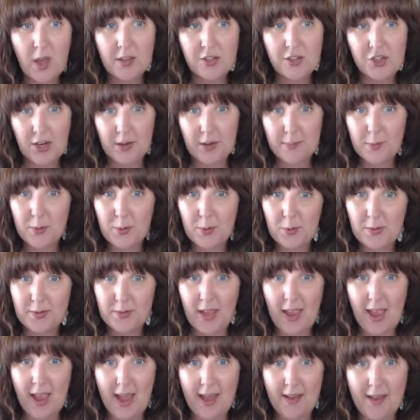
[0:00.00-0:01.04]

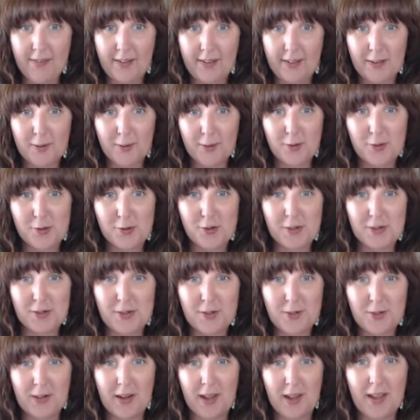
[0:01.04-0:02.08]
shampoos have at the grocery
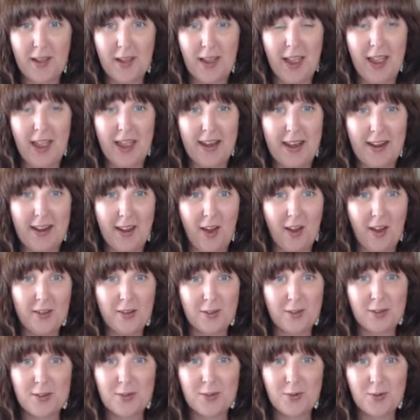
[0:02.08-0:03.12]
store and
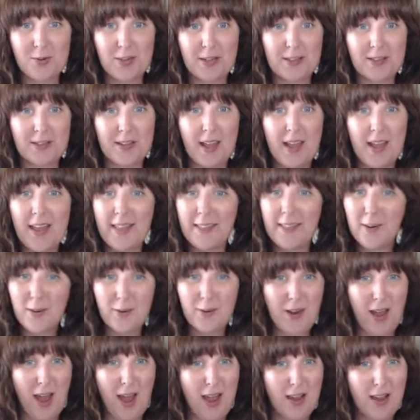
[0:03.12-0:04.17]
other stores that are
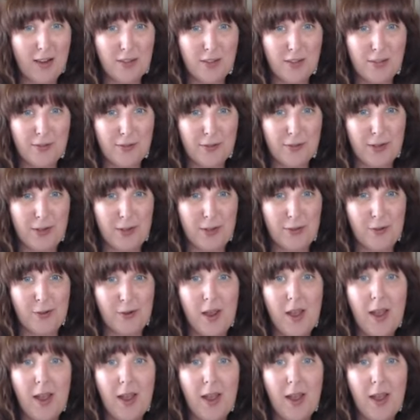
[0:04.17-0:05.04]
not good for you.